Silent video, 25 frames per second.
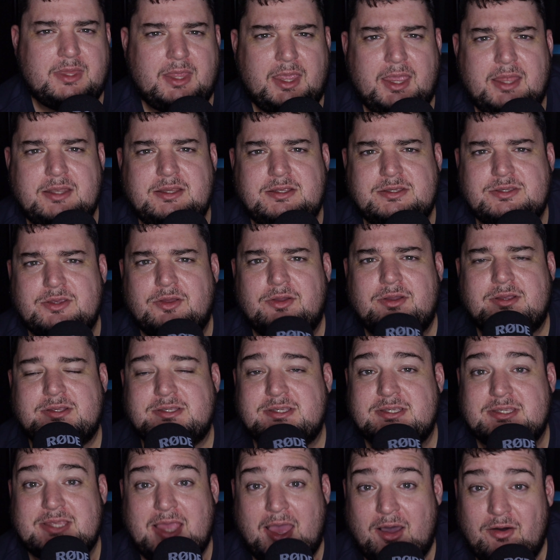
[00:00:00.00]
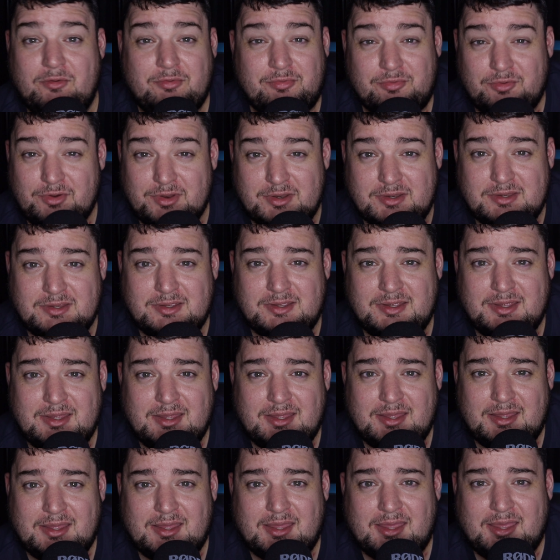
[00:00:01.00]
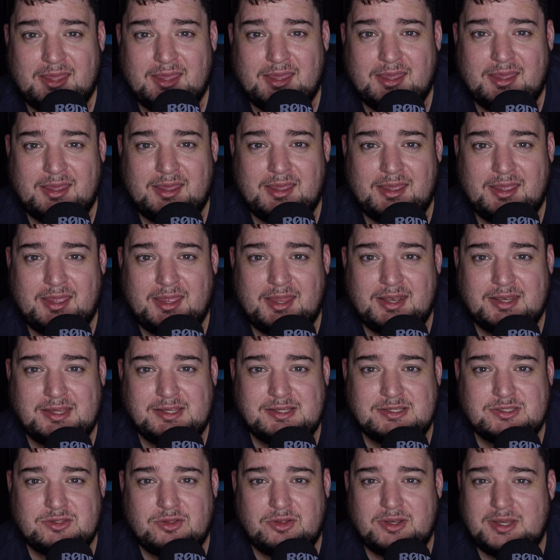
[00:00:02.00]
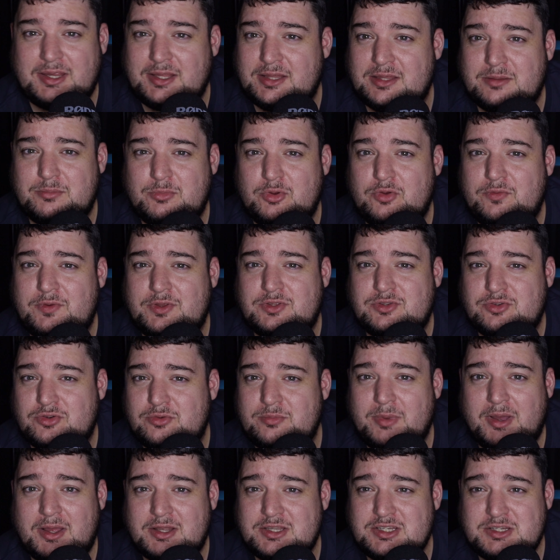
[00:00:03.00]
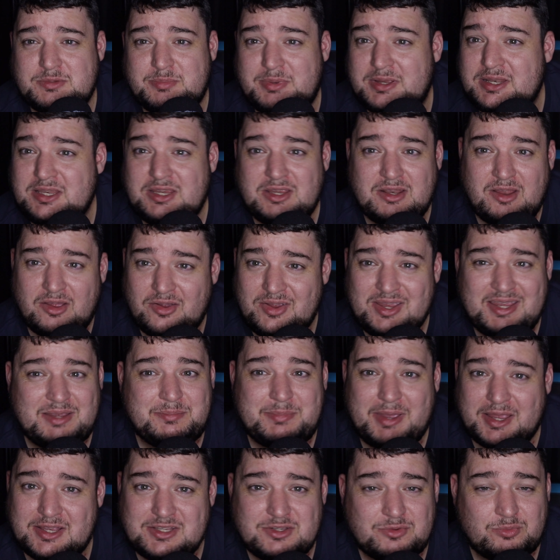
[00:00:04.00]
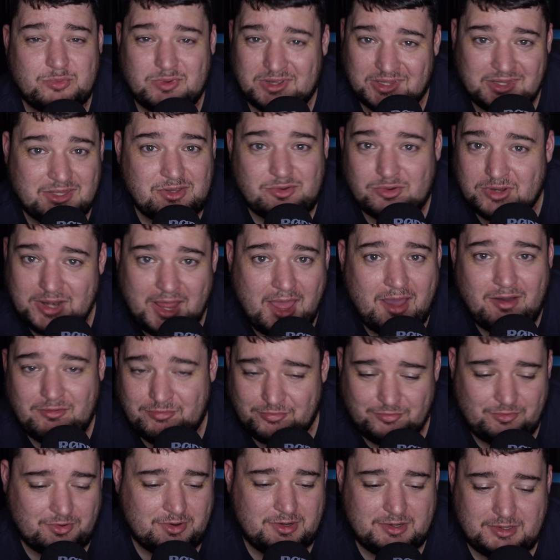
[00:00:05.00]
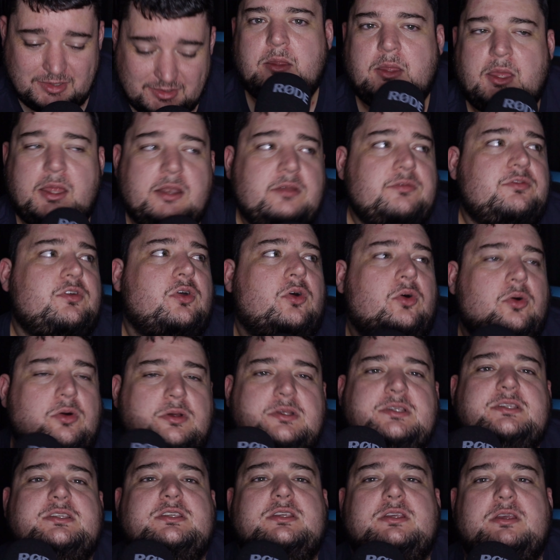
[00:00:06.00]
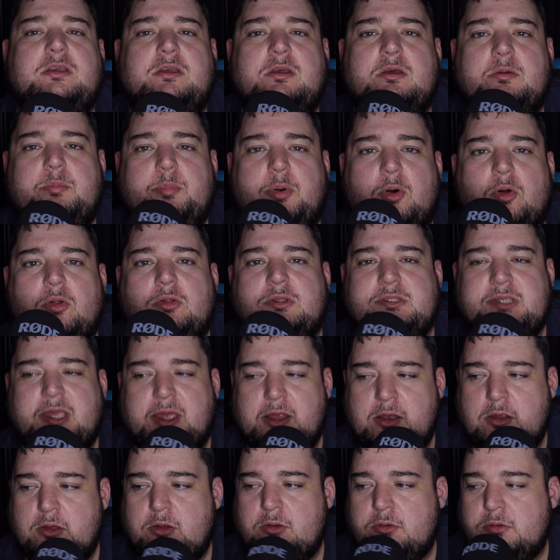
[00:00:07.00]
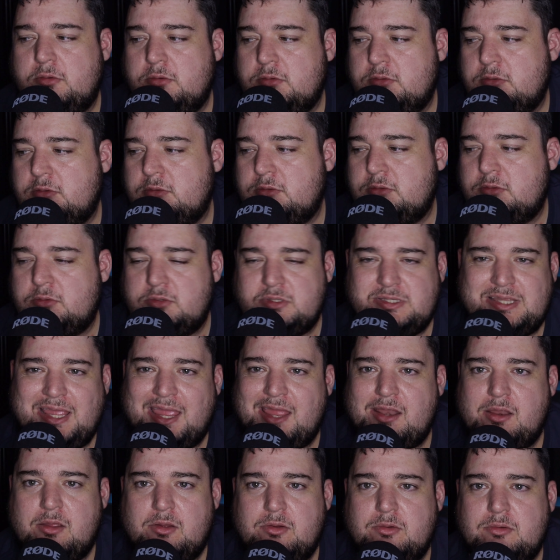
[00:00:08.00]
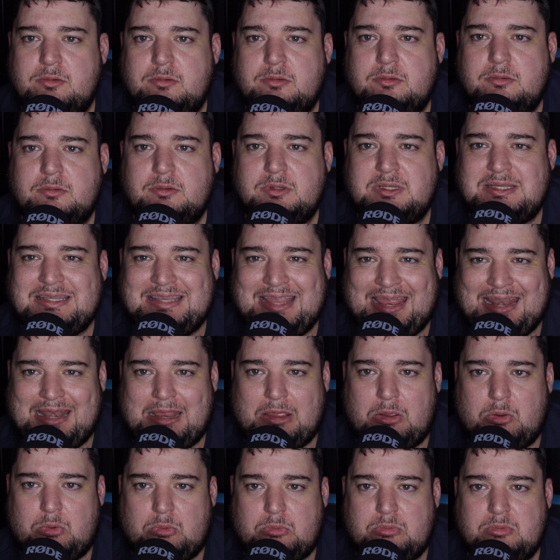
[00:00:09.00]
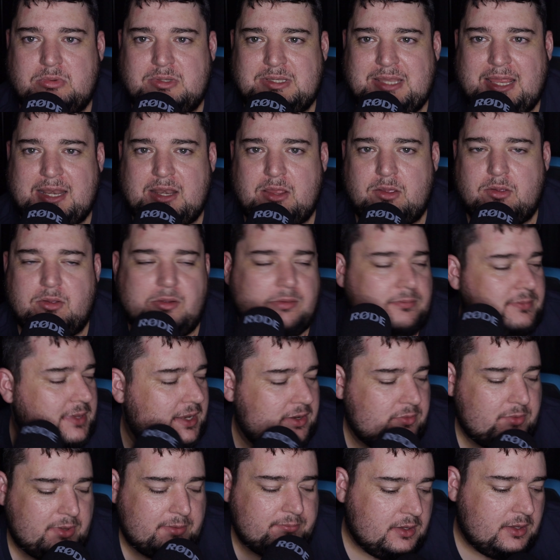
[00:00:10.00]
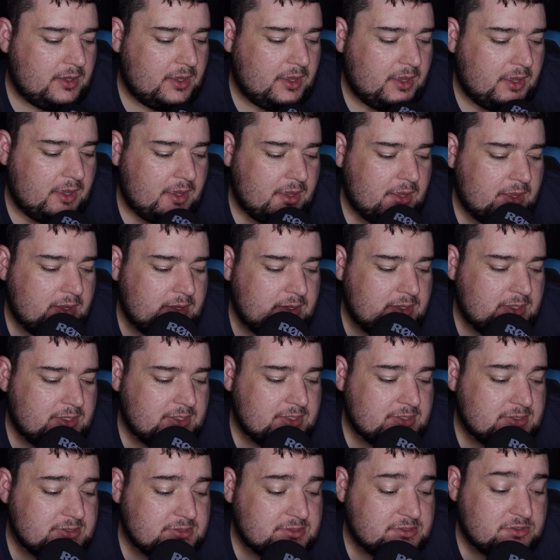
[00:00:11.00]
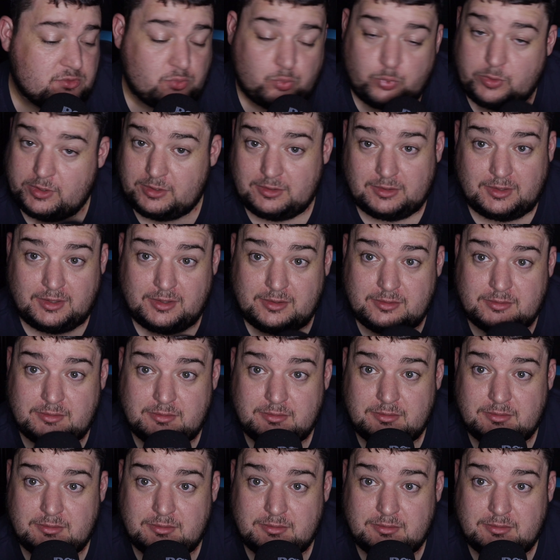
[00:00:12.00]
Andy Serkis is Alfred, uh, and he's not in the movie too much, but you know he makes a really good Alfred. And of course, Paul Dano or Dano, Dano, Dano. Anyway, uh, is the Riddler,